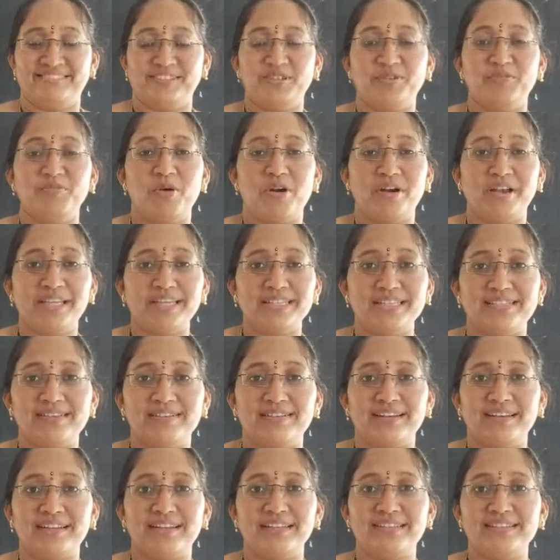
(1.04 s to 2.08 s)
Good morning
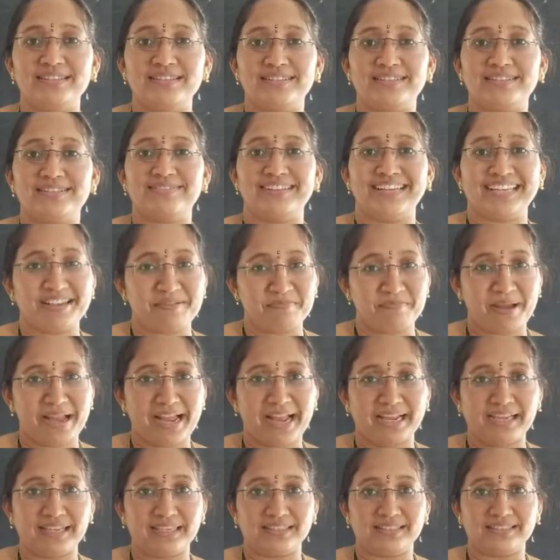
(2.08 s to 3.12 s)
students, welcome
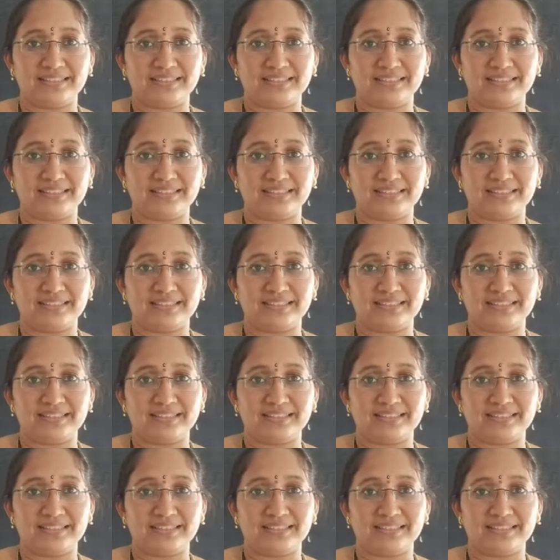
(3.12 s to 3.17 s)
back.